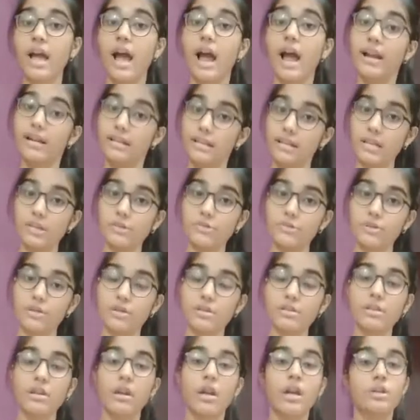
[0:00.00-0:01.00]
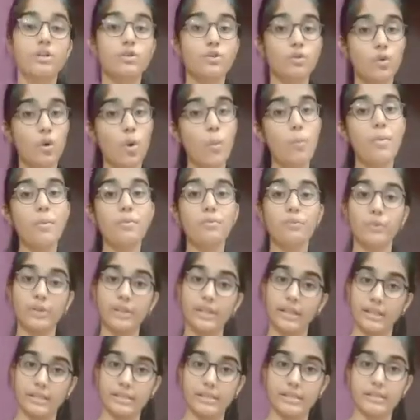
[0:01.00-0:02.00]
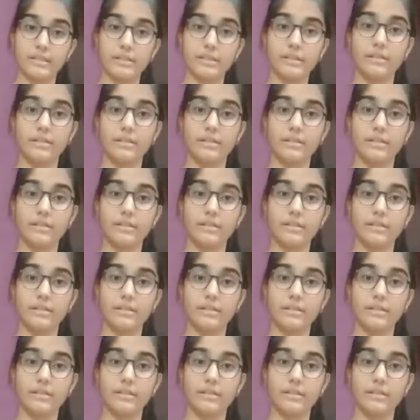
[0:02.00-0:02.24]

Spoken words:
and teachers to cope up with it.